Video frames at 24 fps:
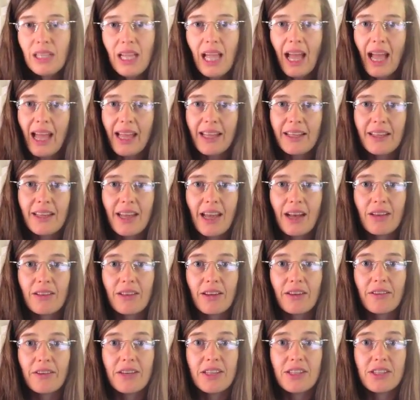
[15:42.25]
And now
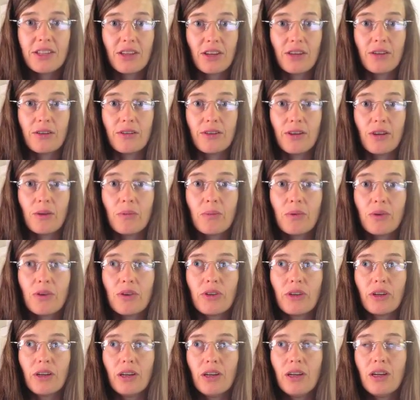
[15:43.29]
there is no
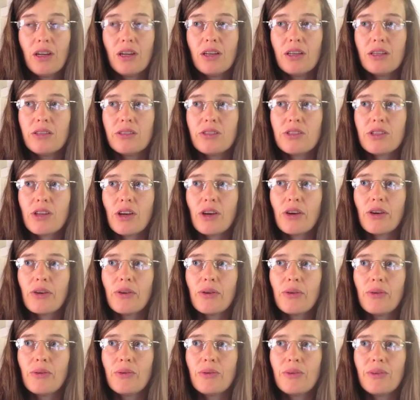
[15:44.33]
newborn.
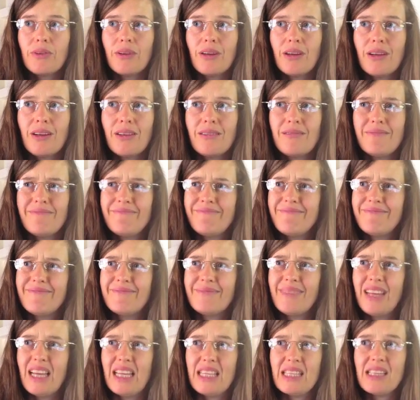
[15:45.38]
So
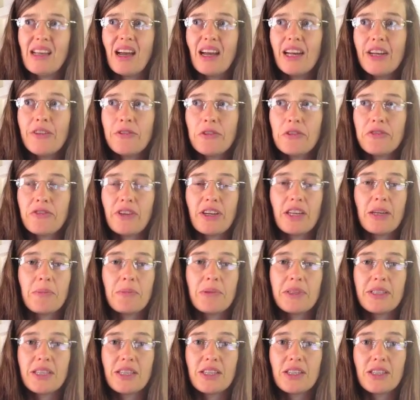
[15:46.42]
it's kind of a funny
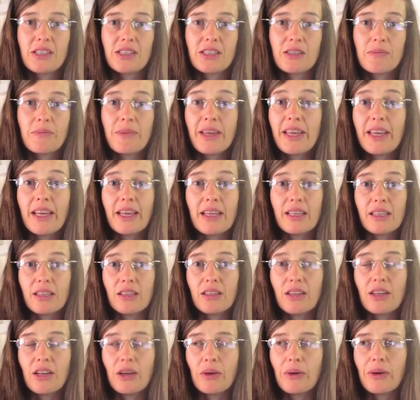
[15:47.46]
position to be in.
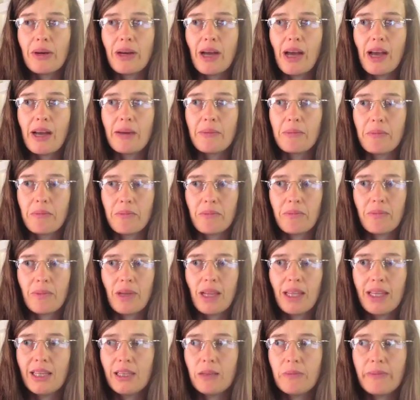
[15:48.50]
You know, I'm a
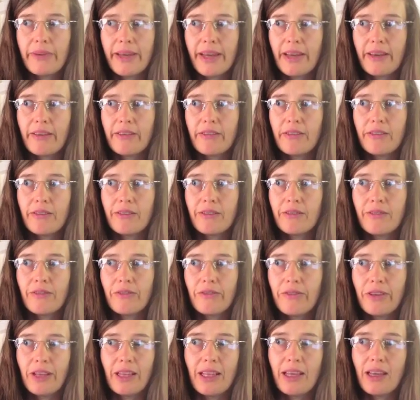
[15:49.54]
little bit
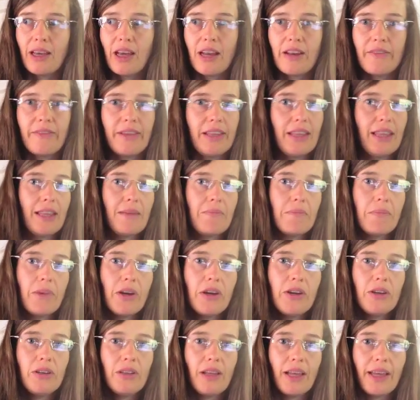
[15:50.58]
feeling kind of in
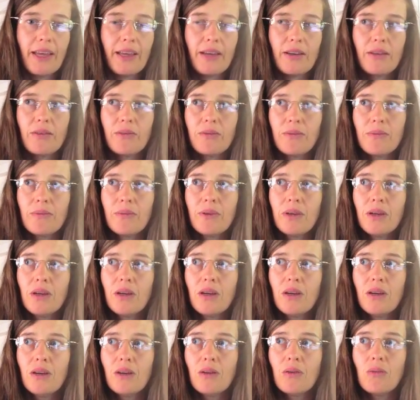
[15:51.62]
limbo, like,
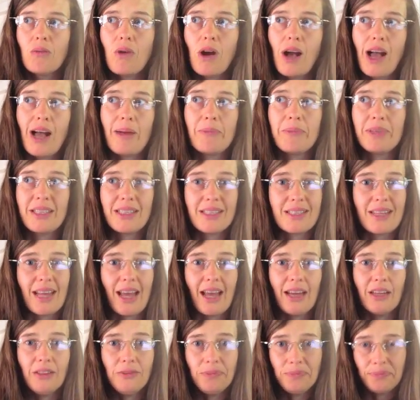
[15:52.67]
what happens
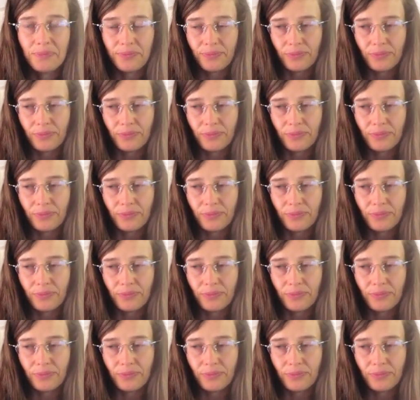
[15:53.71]
now?